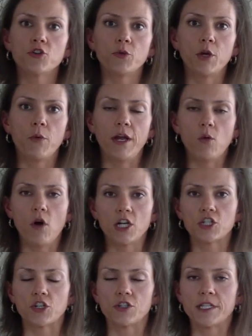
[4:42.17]
doing Weight
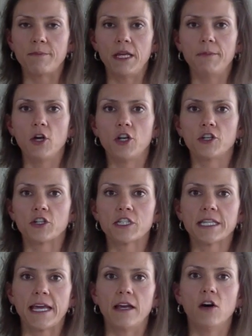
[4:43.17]
Watchers and maybe on your
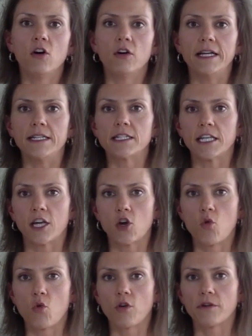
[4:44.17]
scale it's like
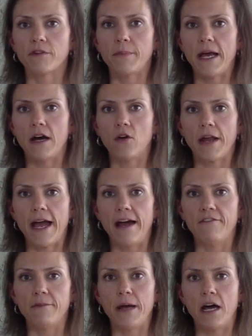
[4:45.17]
1/4 of a pound,
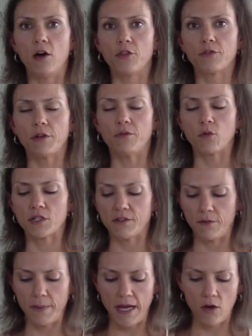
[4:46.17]
1/2 a pound, 3/4 of
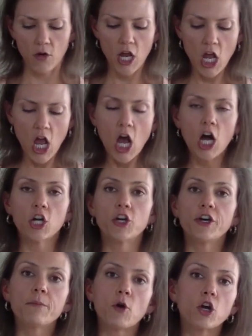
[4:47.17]
a pound. A
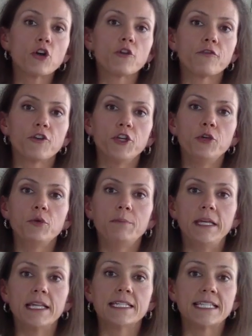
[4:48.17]
good marker for you would
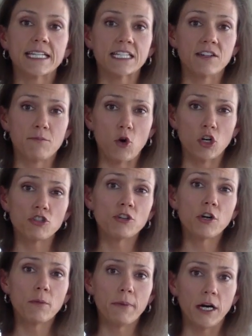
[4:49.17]
be sticks of margarine
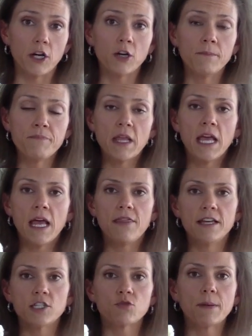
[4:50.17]
or butter.
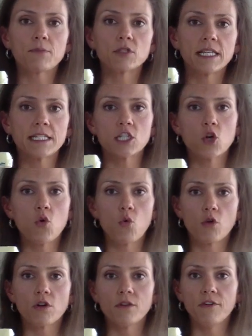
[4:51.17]
This represents
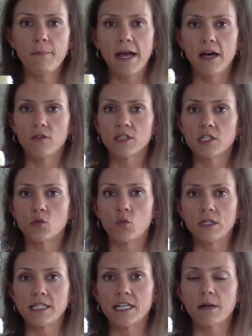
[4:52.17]
1/4 of a pound. This is
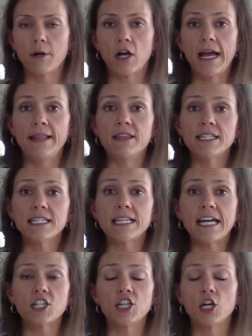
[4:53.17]
1 stick of butter, and this is
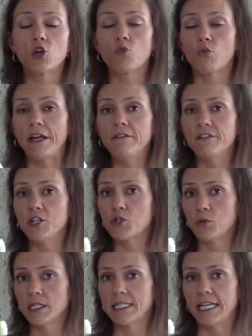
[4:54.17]
actually a great
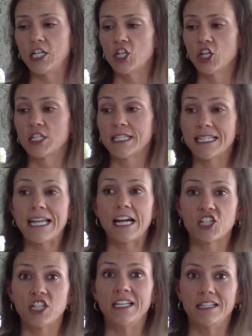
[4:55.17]
visualization because this
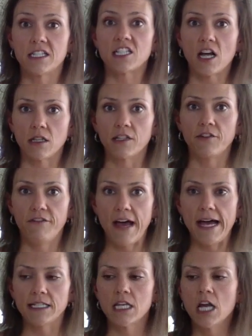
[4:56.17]
actually is solid
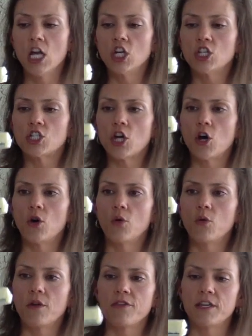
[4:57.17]
fat.
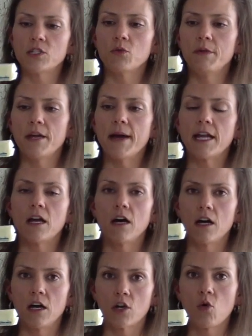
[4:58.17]
So this would be about
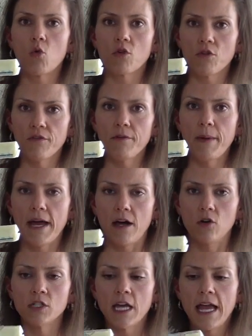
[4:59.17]
a quarter of a
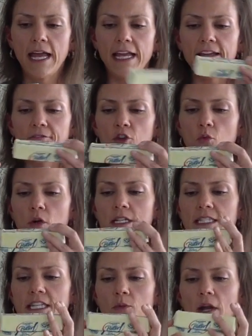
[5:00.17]
pound. If you wanted
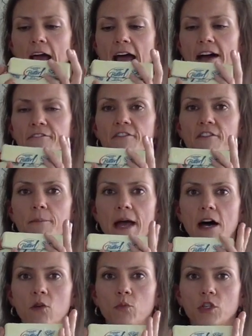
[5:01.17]
to see what half of a
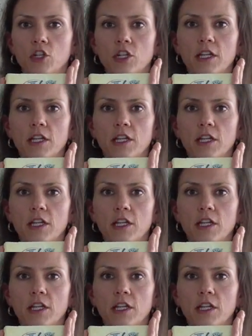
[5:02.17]
pound would look